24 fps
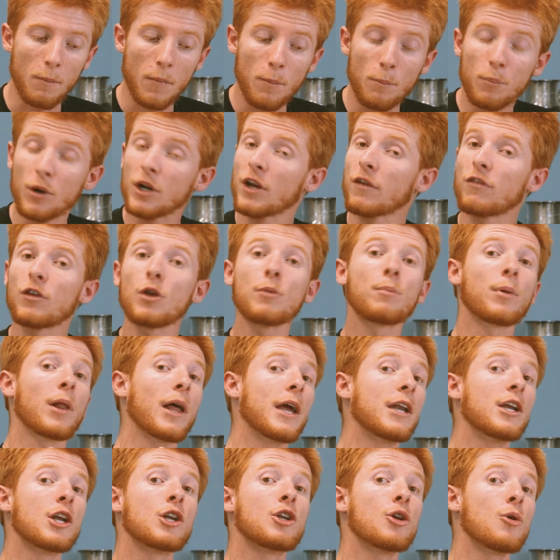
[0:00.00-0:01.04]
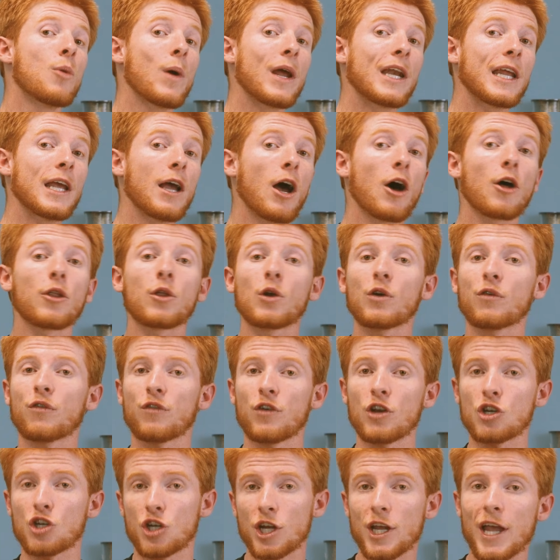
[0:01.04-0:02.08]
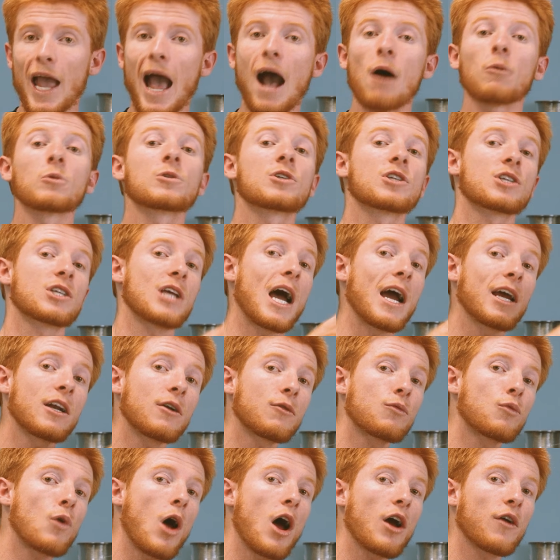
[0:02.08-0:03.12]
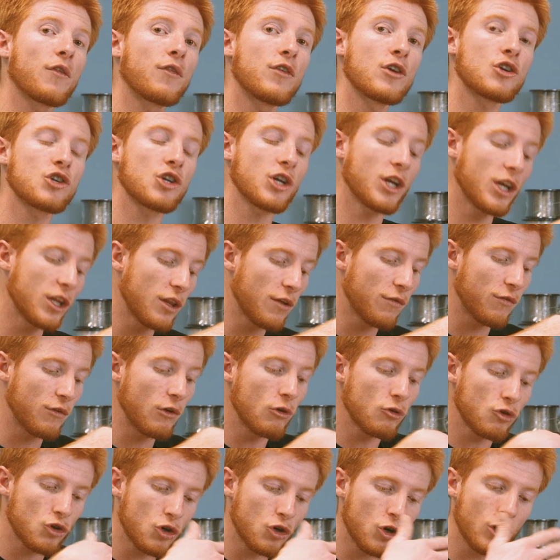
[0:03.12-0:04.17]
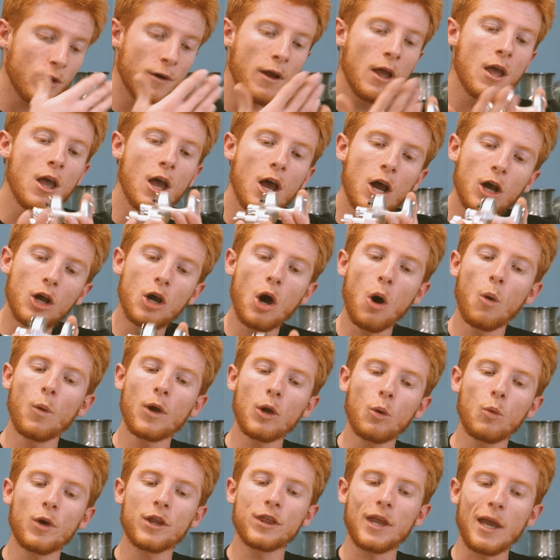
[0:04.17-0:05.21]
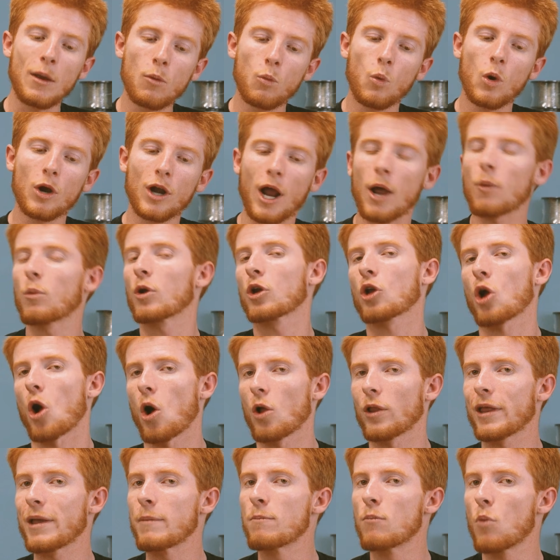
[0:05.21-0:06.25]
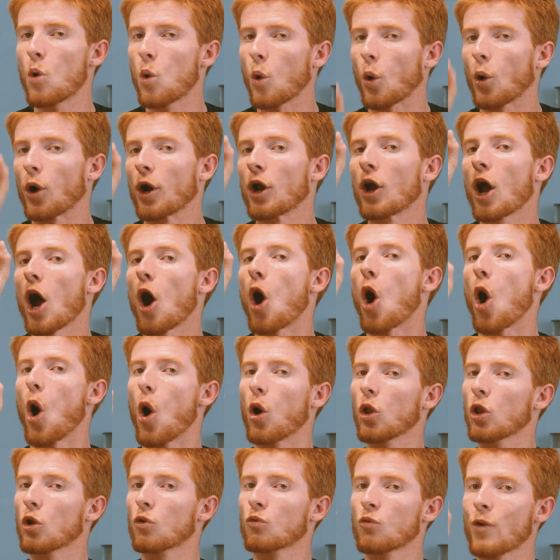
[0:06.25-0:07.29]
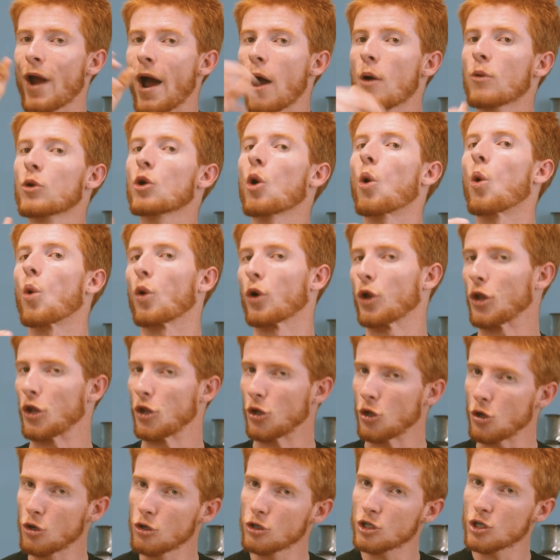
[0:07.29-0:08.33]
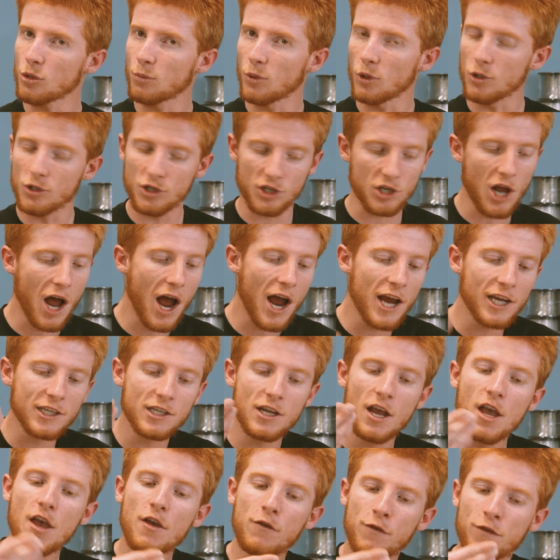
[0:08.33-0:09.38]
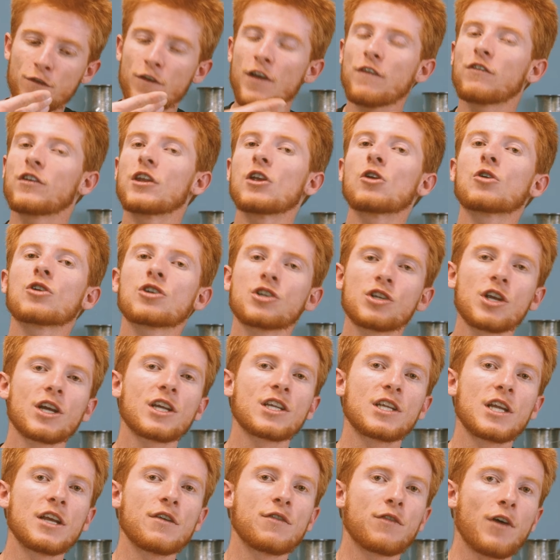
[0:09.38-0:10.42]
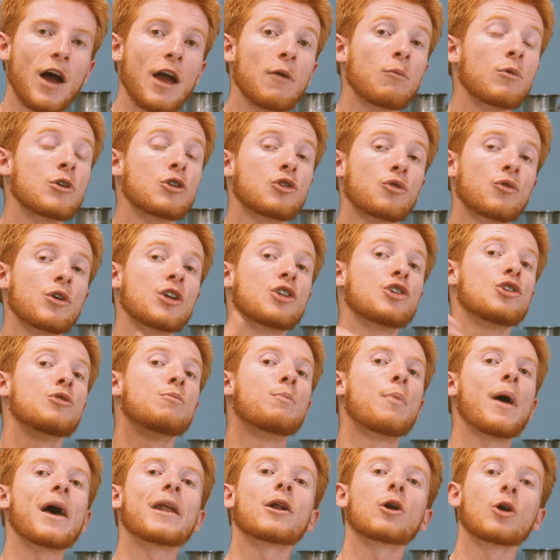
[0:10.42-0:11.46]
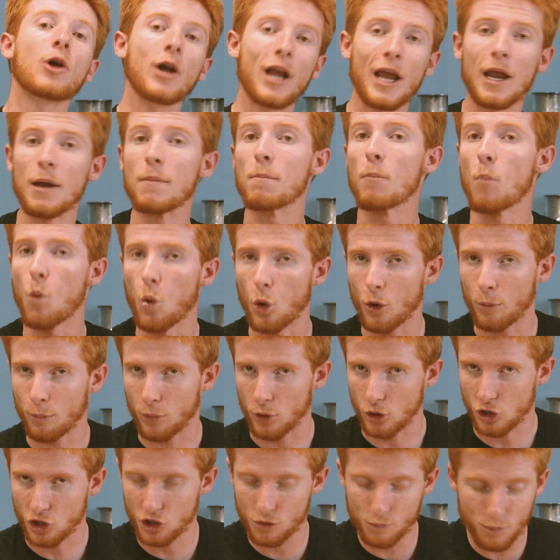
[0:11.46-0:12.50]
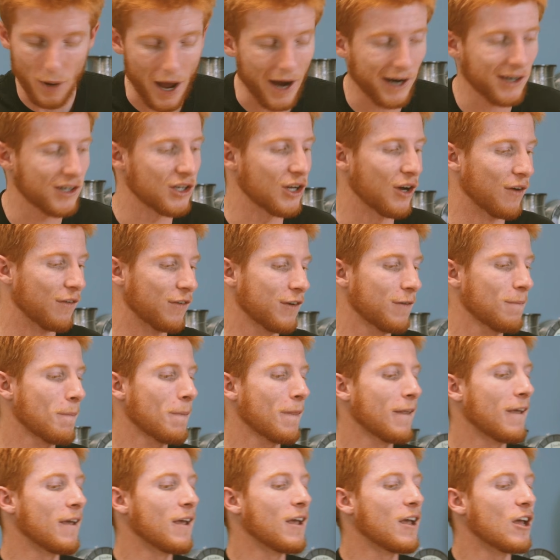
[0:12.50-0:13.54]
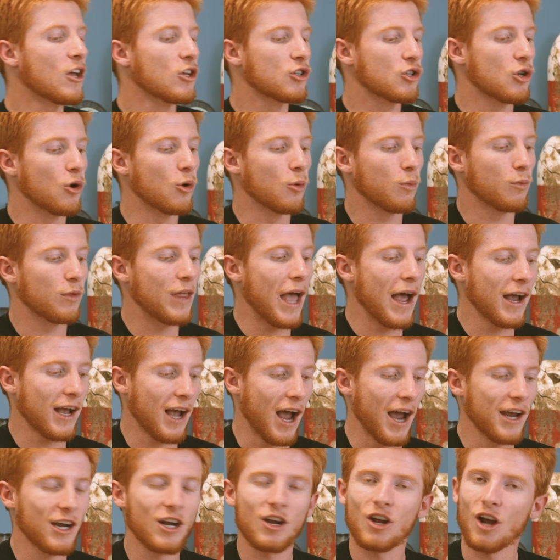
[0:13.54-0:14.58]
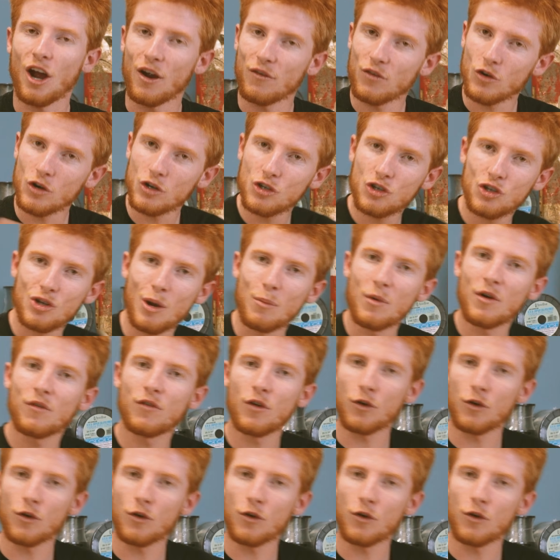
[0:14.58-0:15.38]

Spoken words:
But if you plan to do any other fishing outside of rock fishing in the future, going with what I would call a more all around or usable size, 50 or 65 would treat you better in more perspective. So that kind of covers some of